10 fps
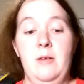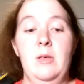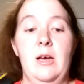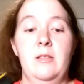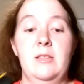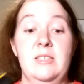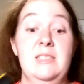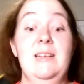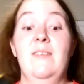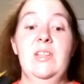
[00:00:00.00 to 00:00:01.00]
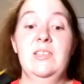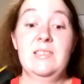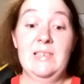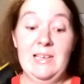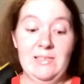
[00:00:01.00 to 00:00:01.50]
Yeah, the stuff in the
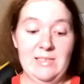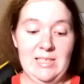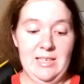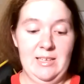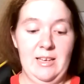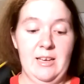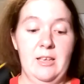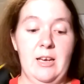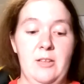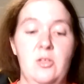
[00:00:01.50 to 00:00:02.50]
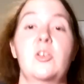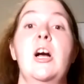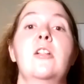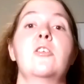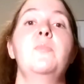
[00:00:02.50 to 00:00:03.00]
snail tin. Yeah, they're
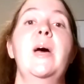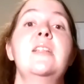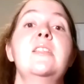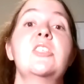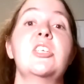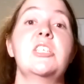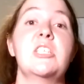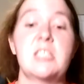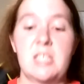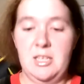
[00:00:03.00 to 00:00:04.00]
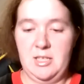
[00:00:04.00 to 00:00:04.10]
colored pencils.